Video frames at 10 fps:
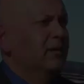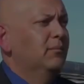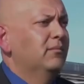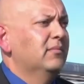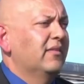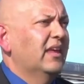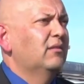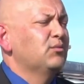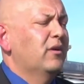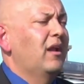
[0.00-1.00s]
the, I think I
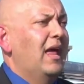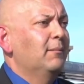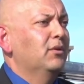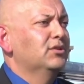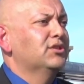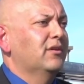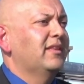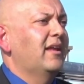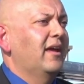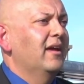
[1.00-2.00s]
was wearing a light blue shirt
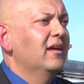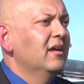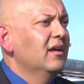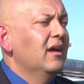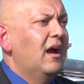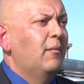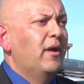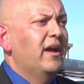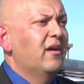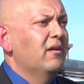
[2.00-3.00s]
that day. I'm
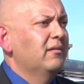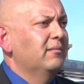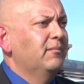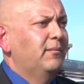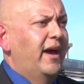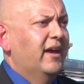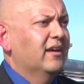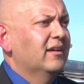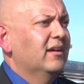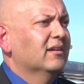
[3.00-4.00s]
right here, Mike,
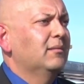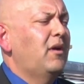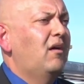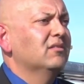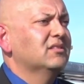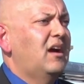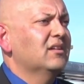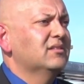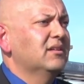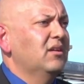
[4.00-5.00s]
you know, come out, talk,
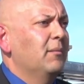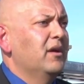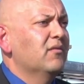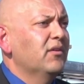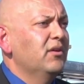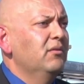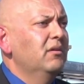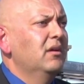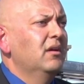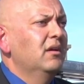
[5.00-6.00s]
you know, I'm here for you.
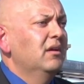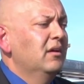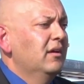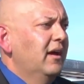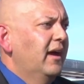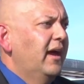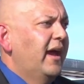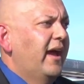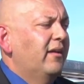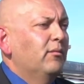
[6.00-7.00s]

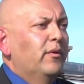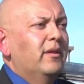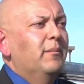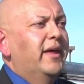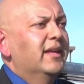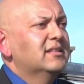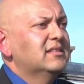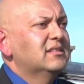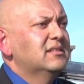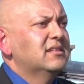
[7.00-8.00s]
And within
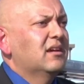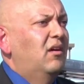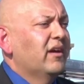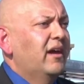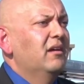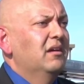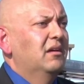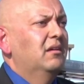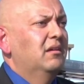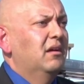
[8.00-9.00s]
minutes, he's like, okay,
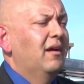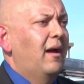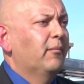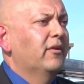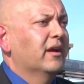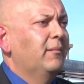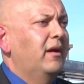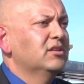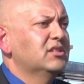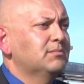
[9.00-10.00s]
I'm gonna come
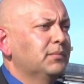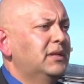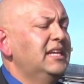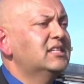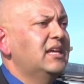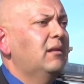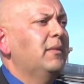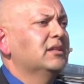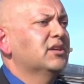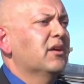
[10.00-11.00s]
out. Just please tell him
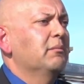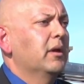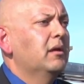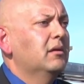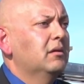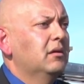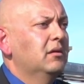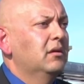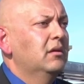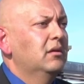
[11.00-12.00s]
not to hurt me.
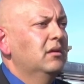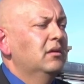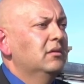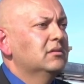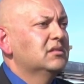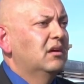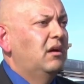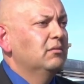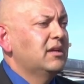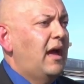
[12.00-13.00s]
So
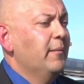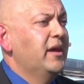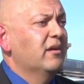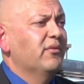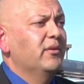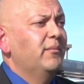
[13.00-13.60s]
I was like, I'm here for